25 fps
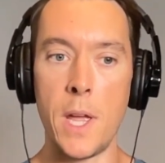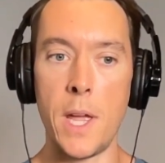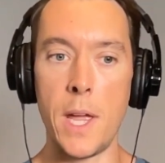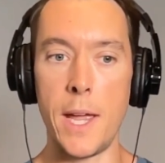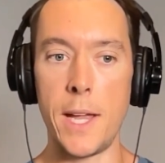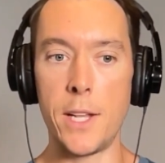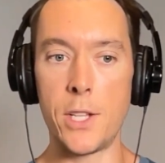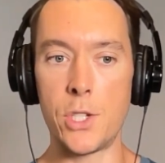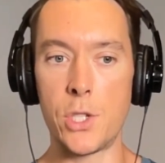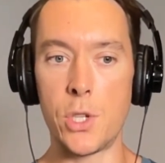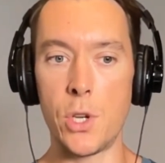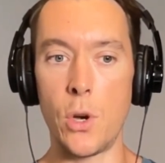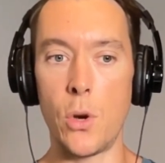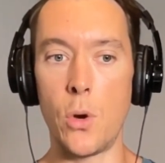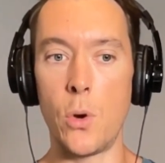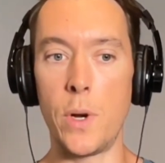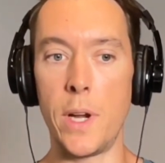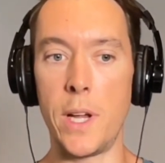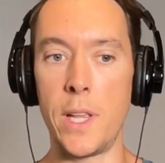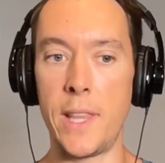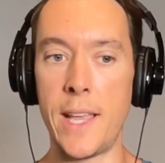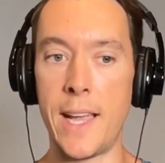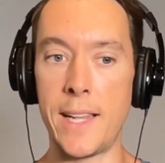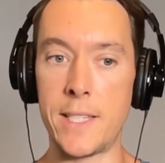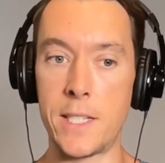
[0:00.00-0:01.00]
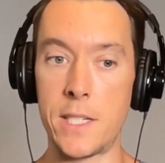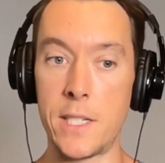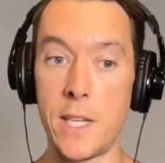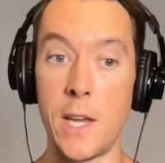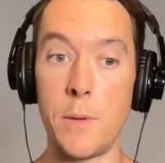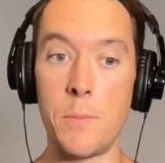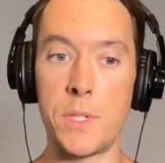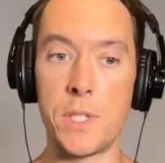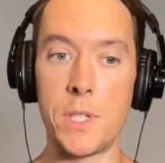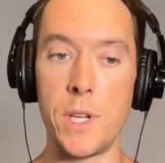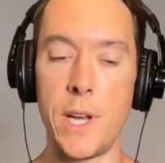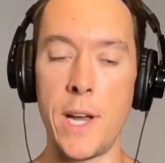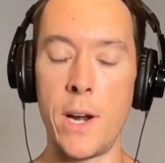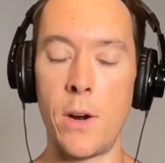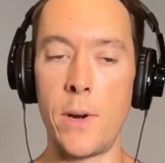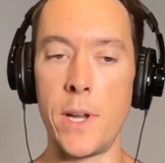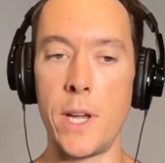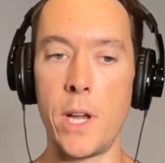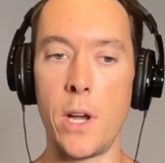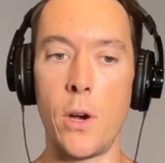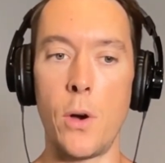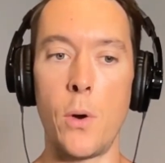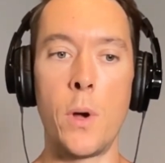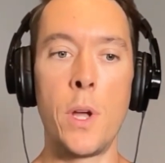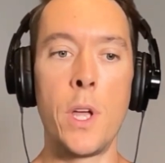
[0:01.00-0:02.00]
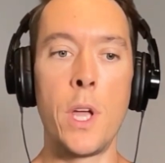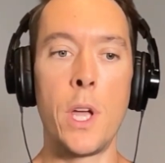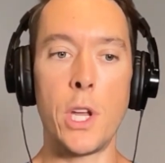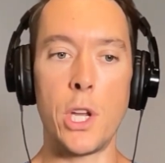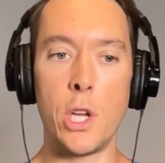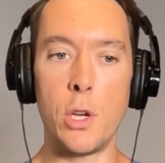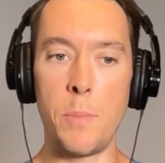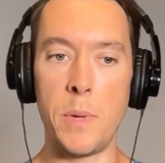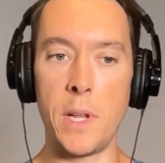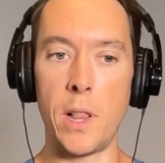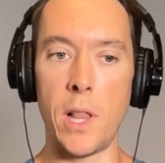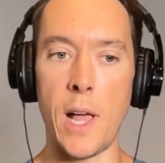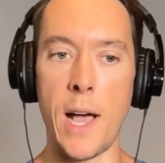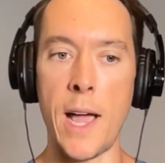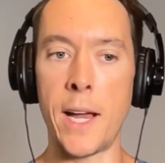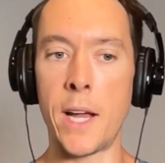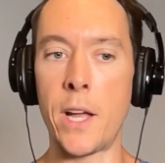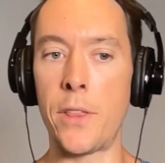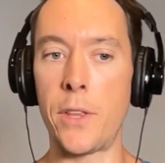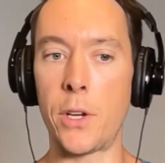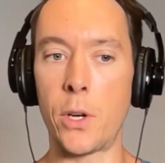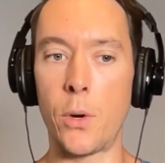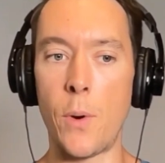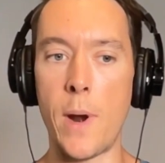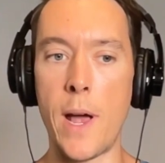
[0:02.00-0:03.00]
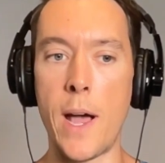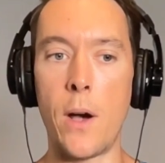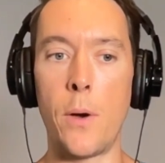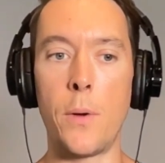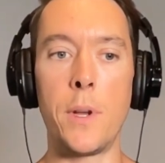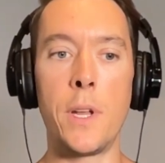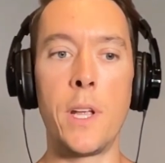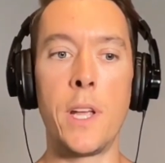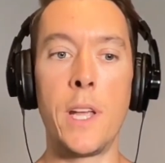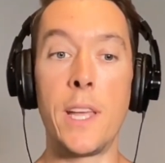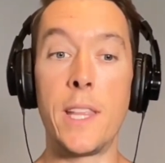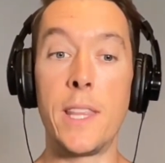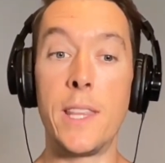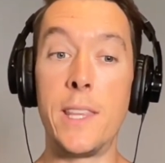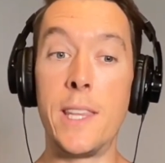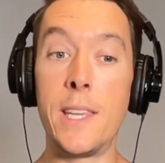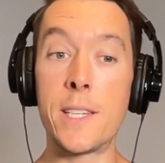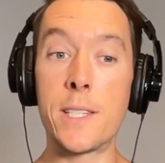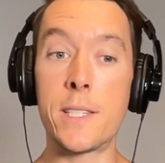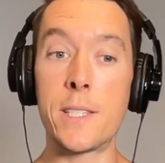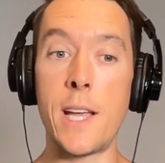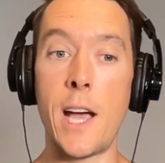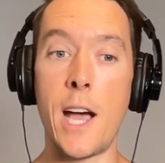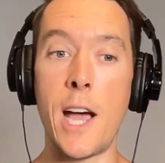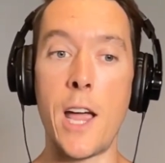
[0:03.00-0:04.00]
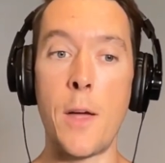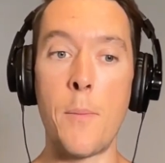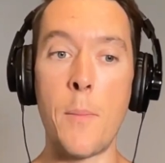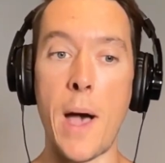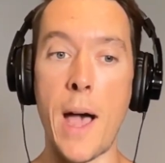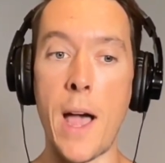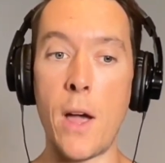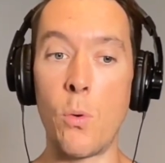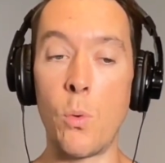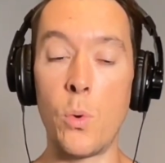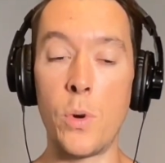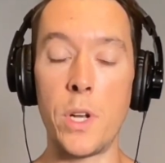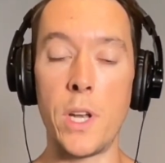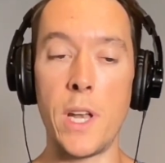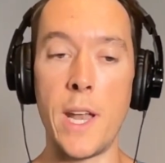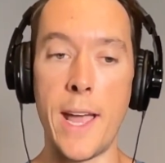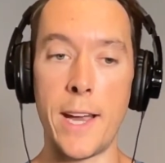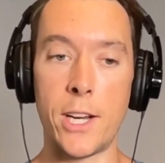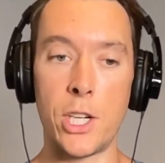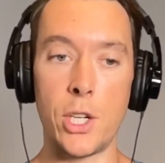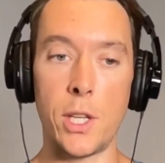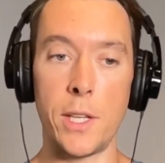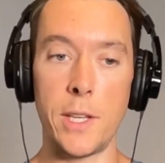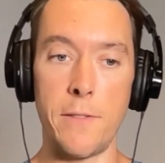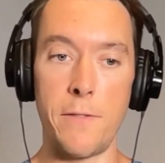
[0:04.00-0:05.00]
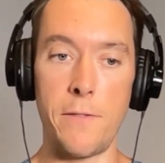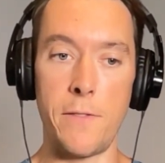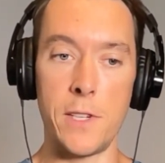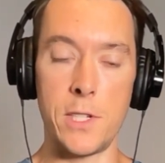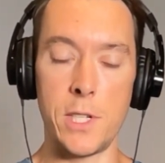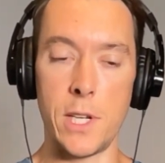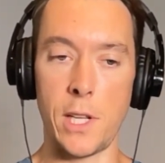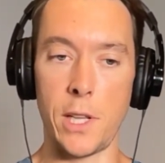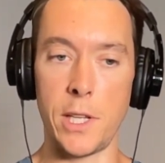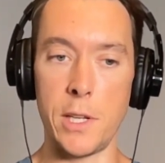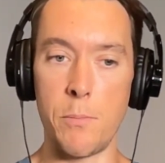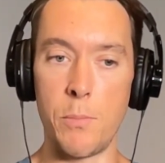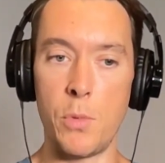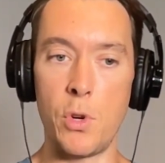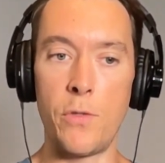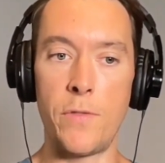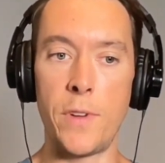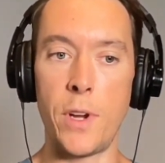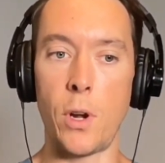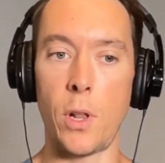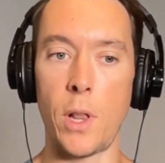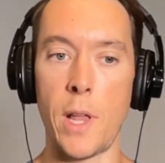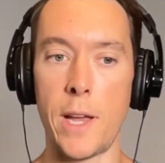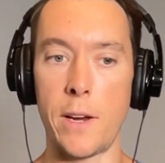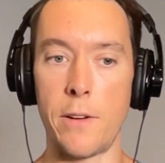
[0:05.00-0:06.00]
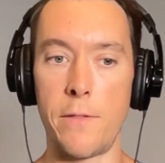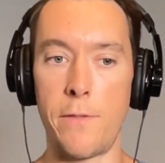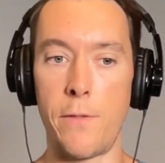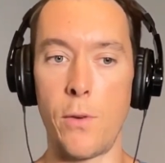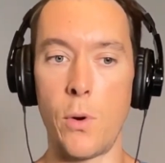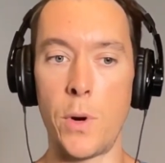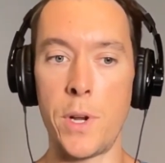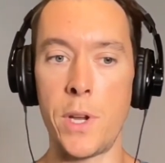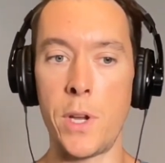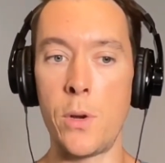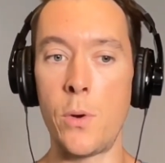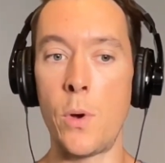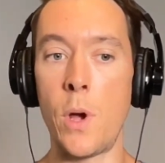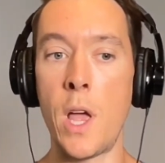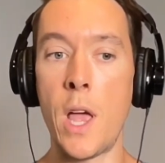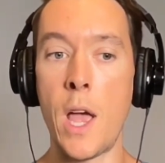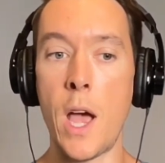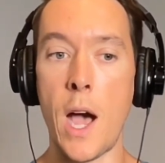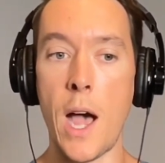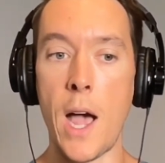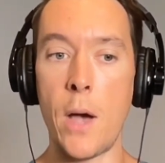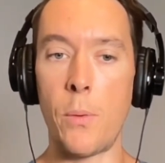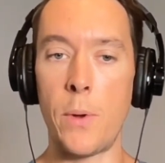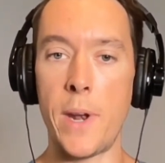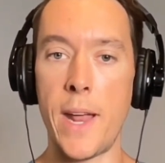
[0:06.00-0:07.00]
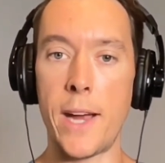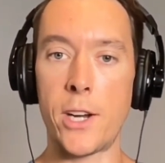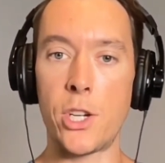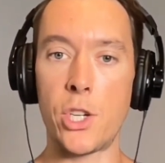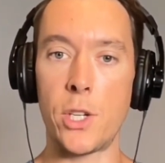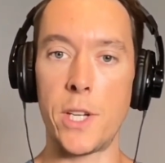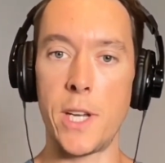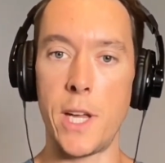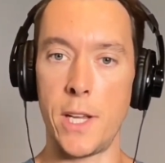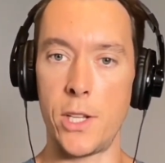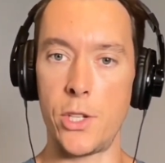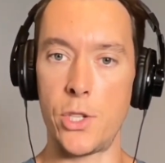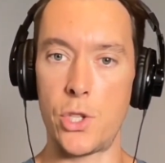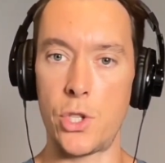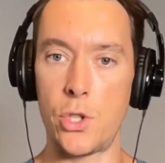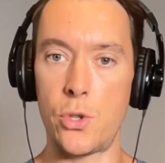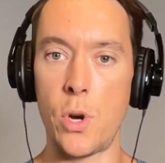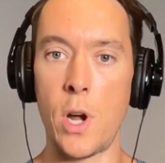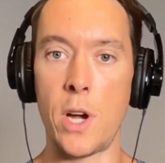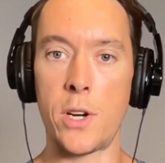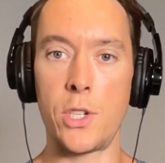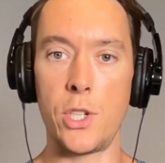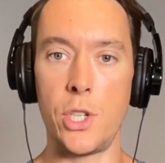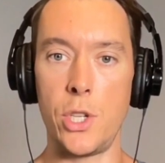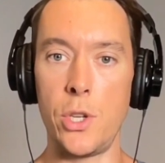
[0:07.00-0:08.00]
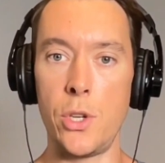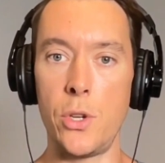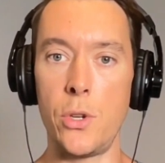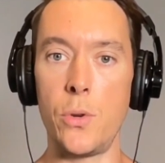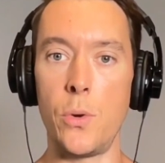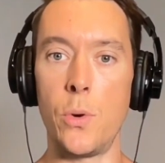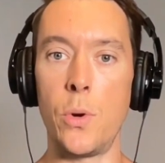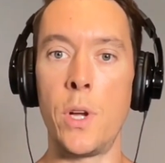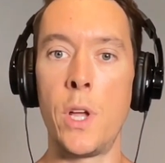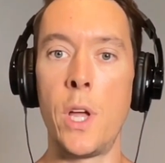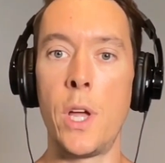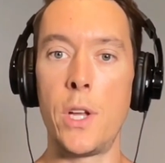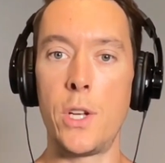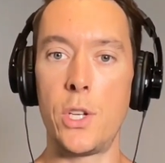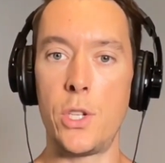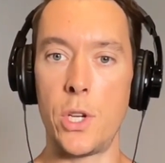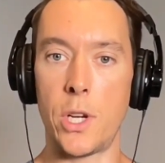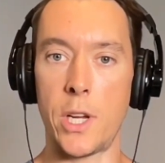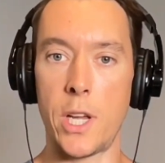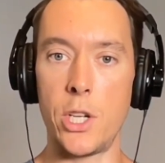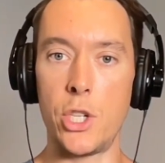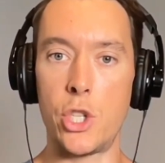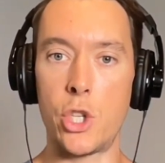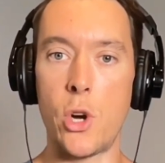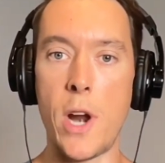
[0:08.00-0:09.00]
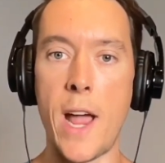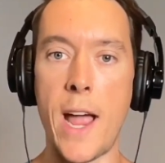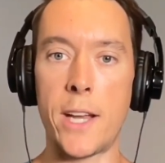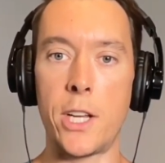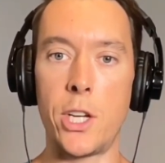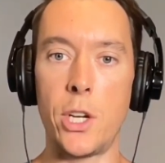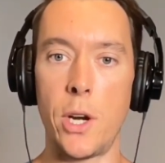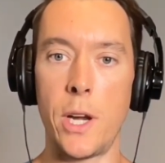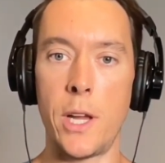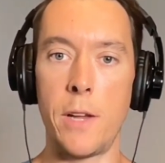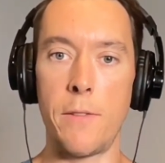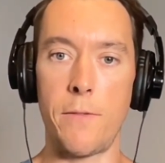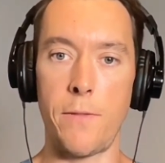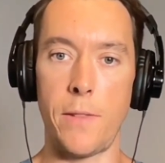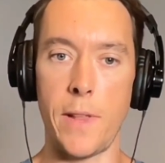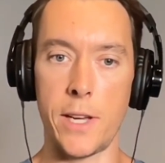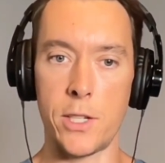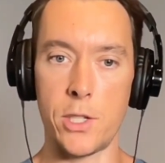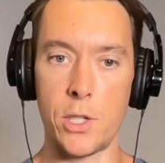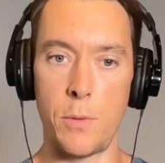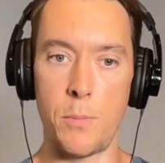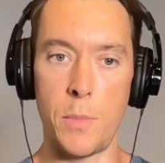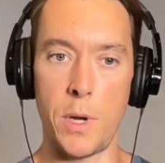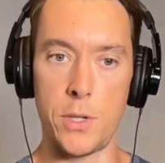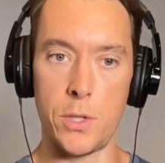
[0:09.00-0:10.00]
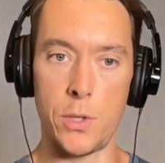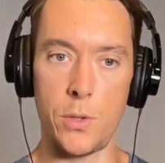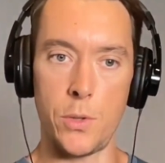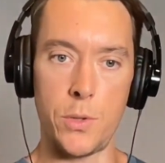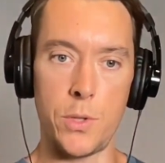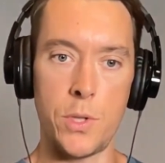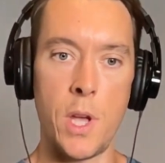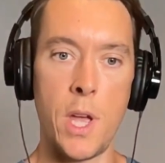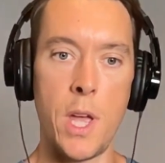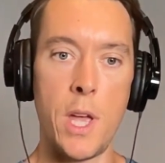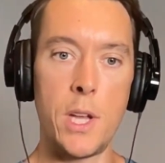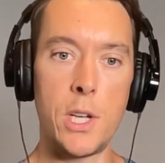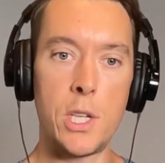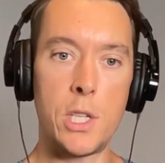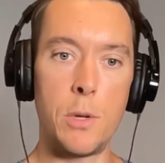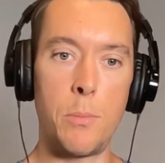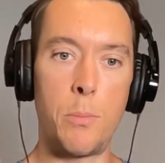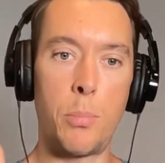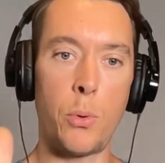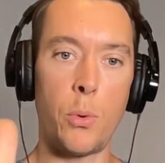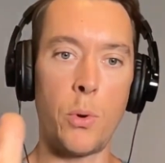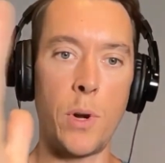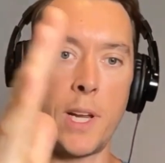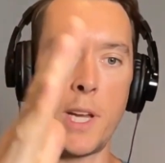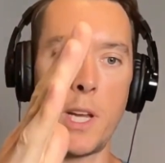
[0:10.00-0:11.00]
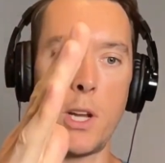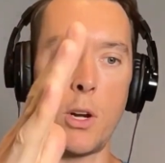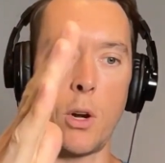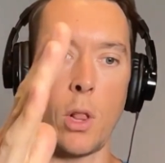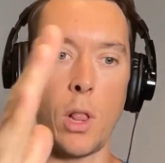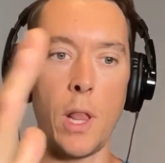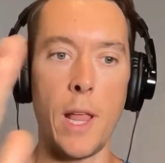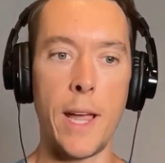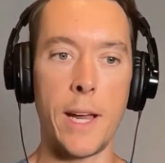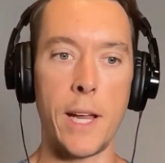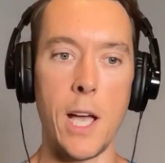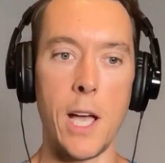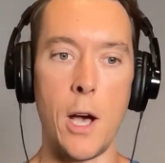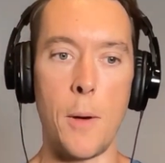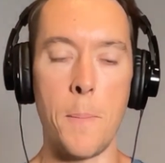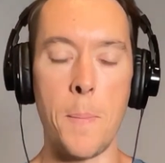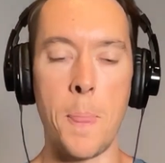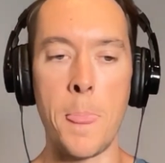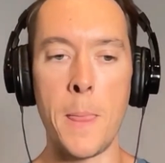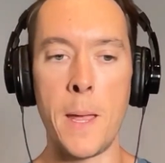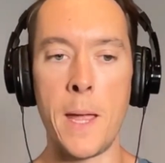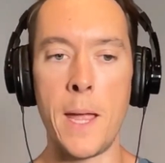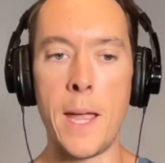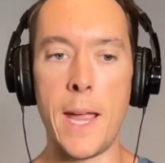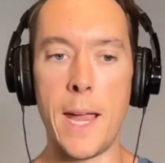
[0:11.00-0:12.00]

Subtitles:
And so in that same scenario, you'd be lying on the ground. This time, I wouldn't actually physically move your leg for you. I would actually instruct you to contract your hip flexor muscles to bring your leg up.